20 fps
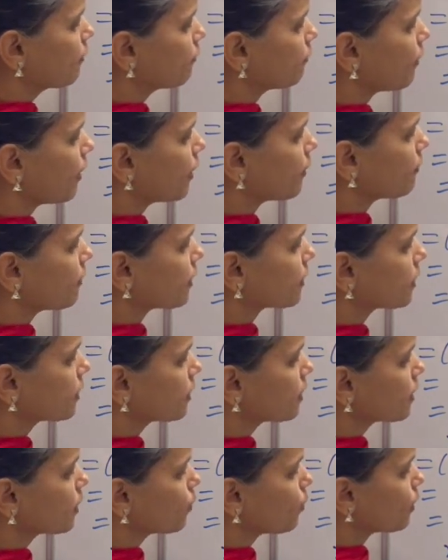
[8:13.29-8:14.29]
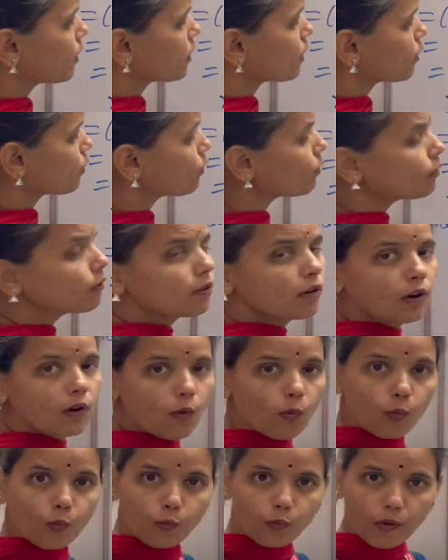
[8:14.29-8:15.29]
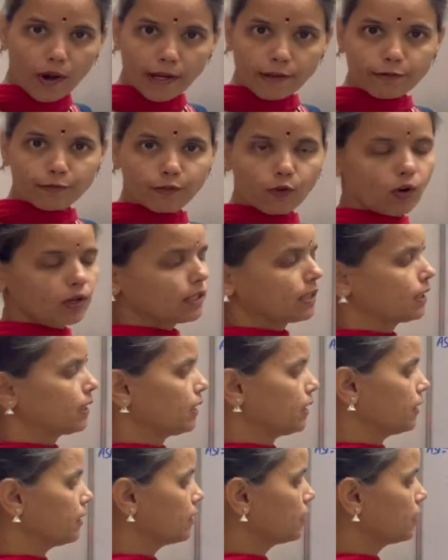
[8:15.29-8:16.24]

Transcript: 5x is equals to 540.